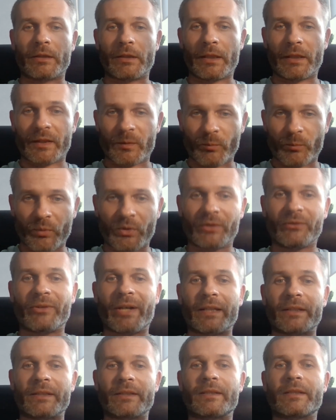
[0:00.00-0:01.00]
and
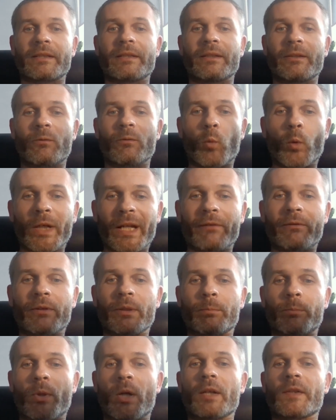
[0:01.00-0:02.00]
prevent
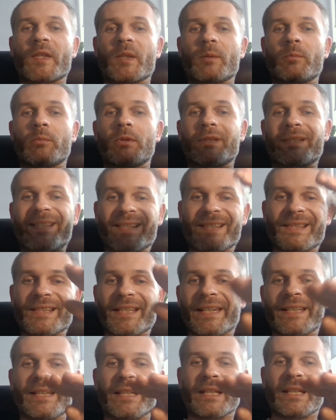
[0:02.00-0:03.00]
whatever possible
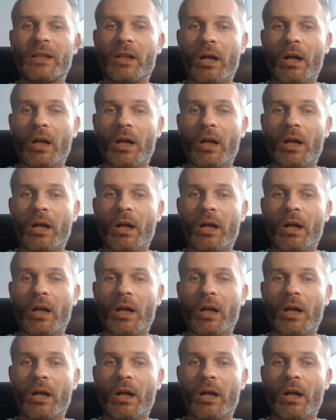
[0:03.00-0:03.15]
sliding